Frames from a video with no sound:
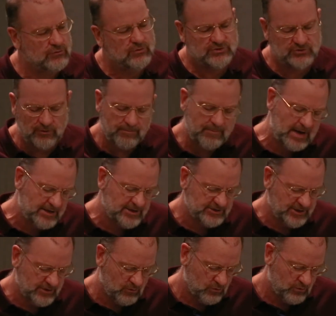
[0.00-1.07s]
tremendous
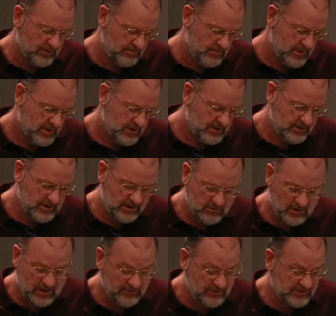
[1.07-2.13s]
in autumn. You think,
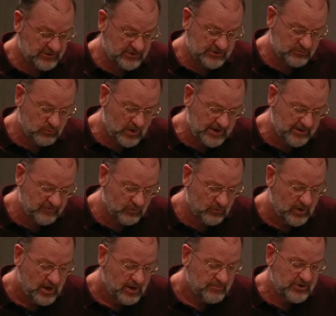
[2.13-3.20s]
oh, this is just wonderful.
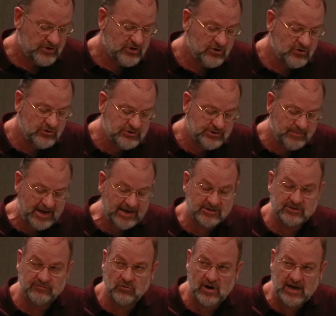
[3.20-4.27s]
But huge amounts
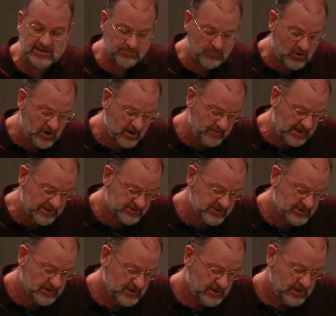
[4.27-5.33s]
of grass biomass
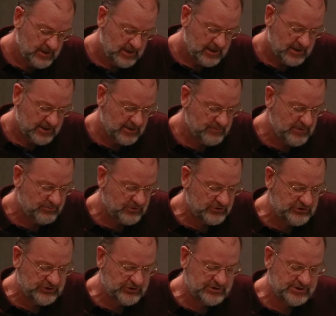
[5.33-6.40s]
can be
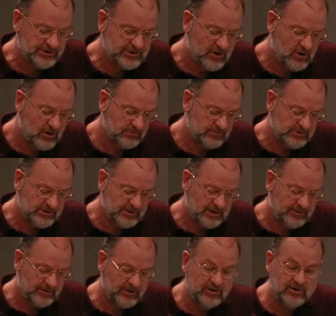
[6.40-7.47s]
produced at times.
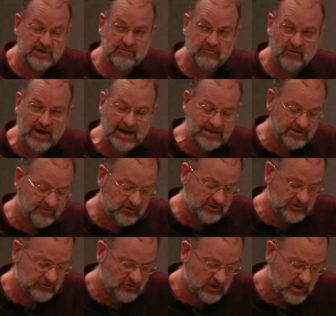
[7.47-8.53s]
And the need for active
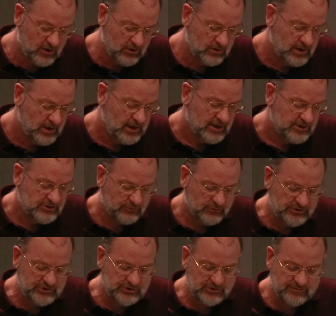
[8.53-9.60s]
control to
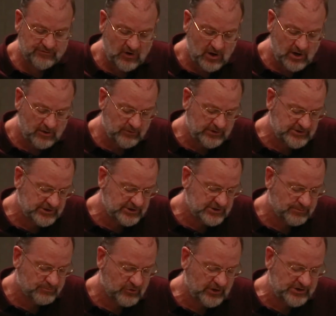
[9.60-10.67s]
reduce fire risk and
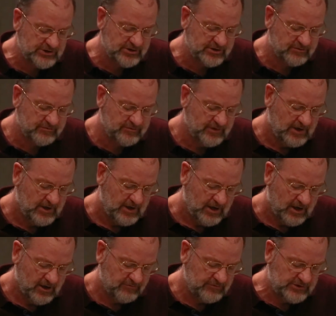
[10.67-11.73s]
suppression
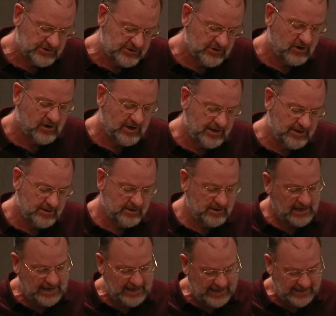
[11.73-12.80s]
of desired
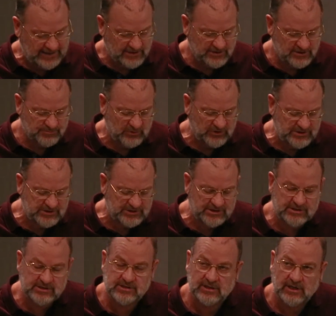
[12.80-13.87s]

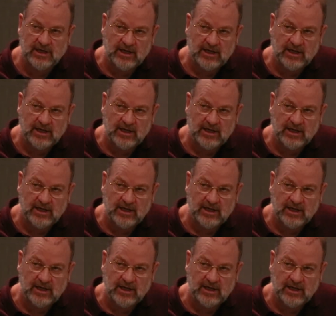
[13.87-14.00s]
species